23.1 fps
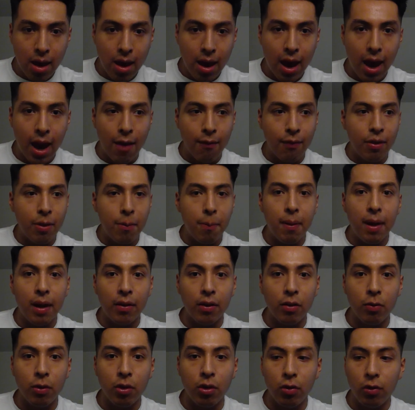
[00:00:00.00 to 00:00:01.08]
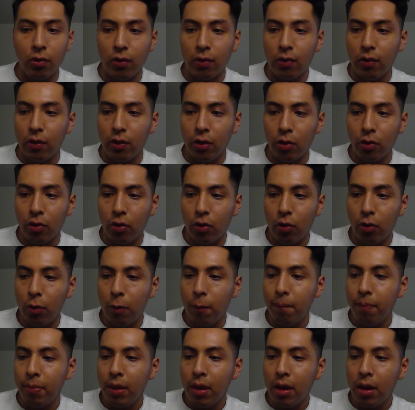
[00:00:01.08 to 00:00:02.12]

have an impact in reducing CO2.